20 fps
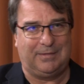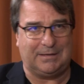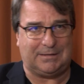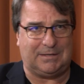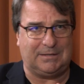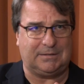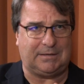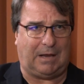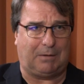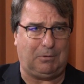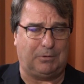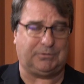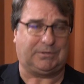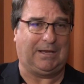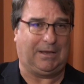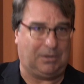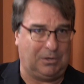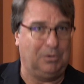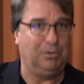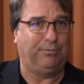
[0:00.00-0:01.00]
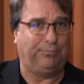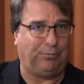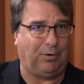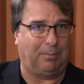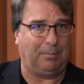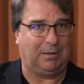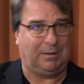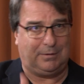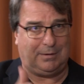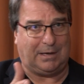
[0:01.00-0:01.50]
This is, I won't say a new
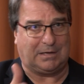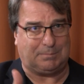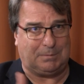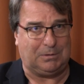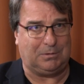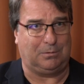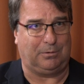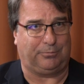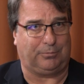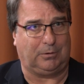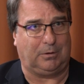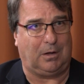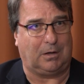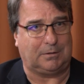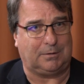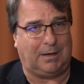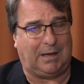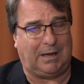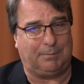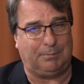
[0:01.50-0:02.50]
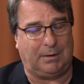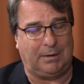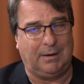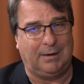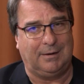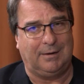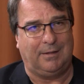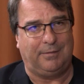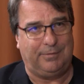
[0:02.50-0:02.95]
formula, you guys have been doing it for a long time, but